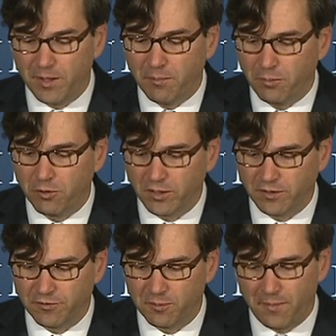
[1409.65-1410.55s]

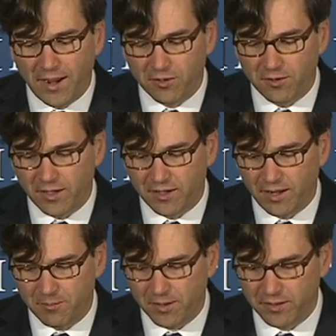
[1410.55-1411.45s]
important for
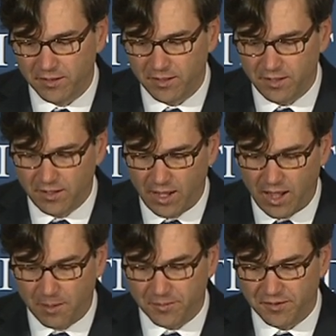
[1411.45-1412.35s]
macroeconomic
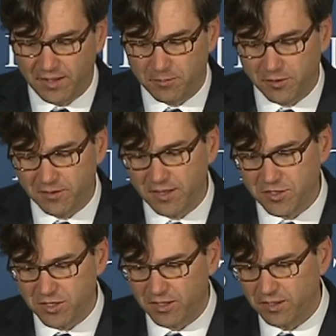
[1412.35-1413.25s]

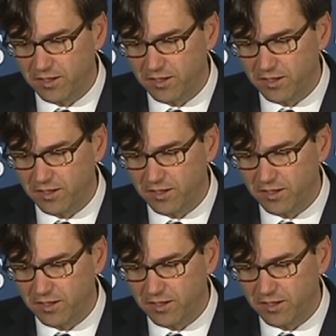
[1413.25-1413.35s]
stabilization.